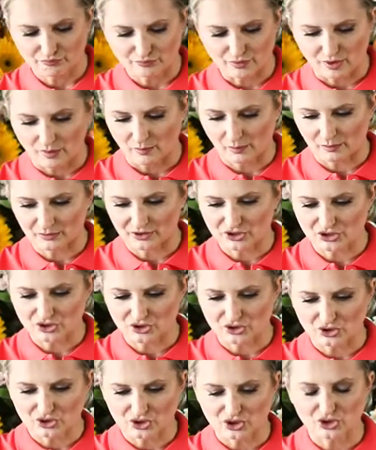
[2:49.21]
probably
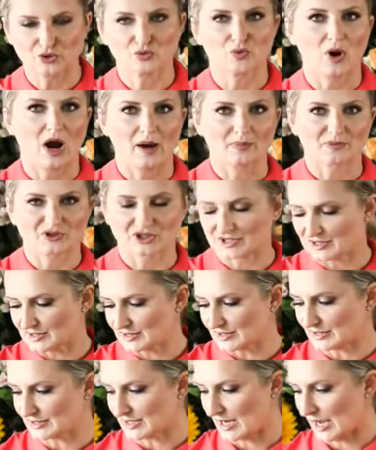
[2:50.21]
two options
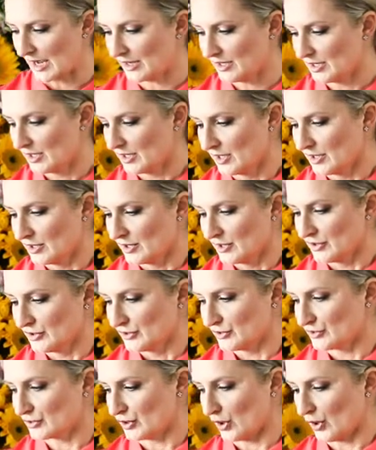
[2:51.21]
today.
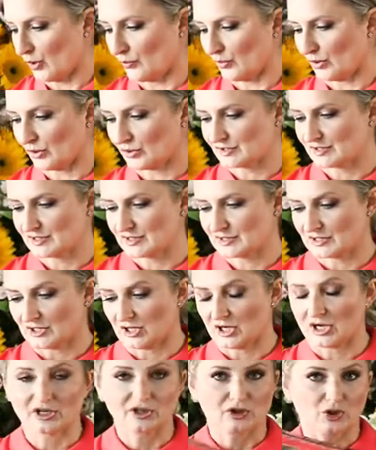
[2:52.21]
So we're gonna
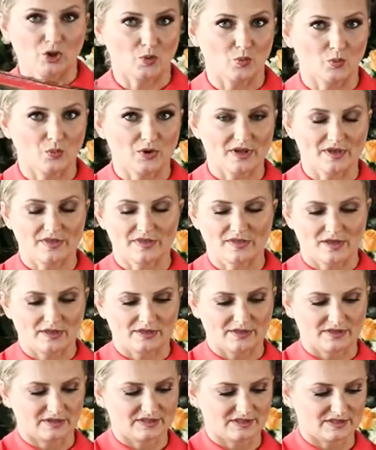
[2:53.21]
start with
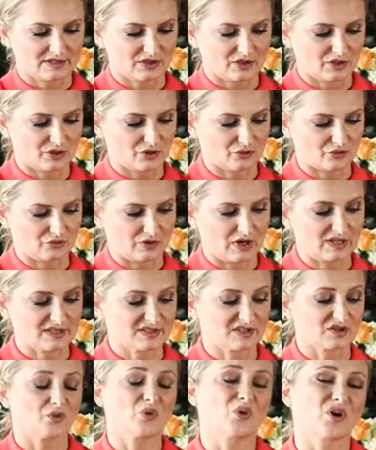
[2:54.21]
this
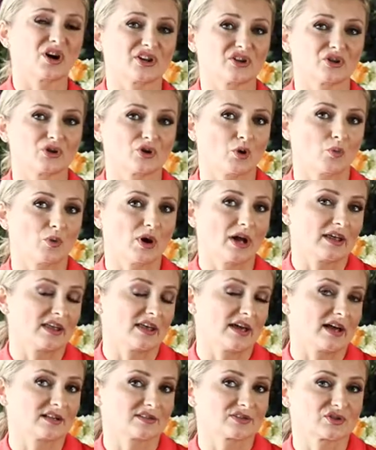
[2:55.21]
crust, or you know what
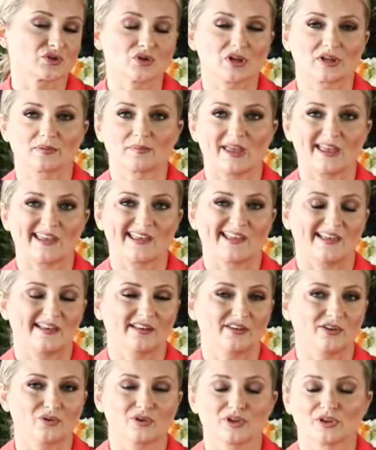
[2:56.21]
else you can make?
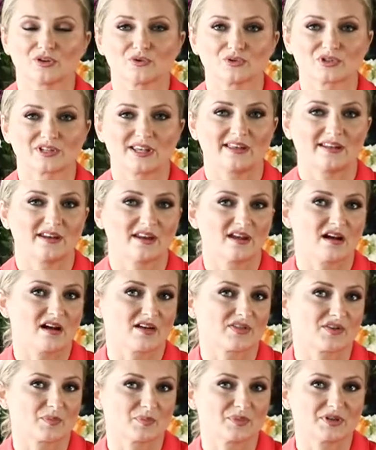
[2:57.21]
You can use any
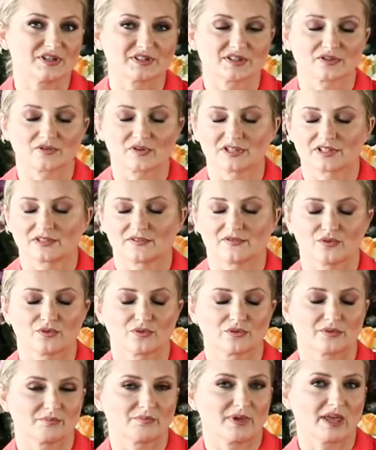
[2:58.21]
other pizza crust if you're
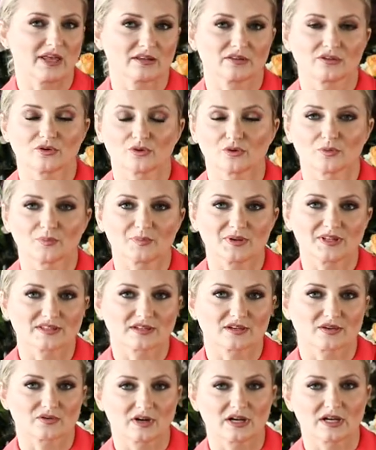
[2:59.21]
making your own
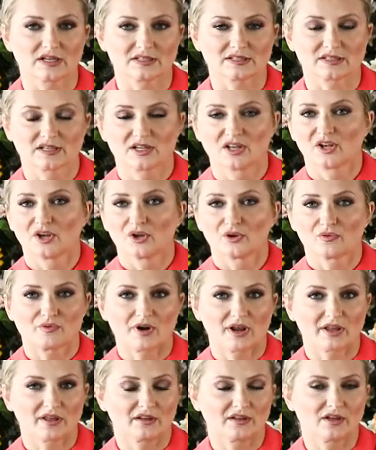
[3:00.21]
pizza crust,
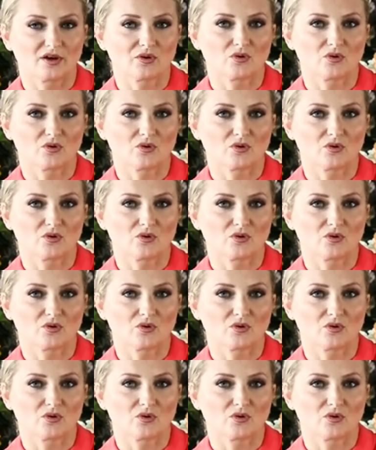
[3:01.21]
regular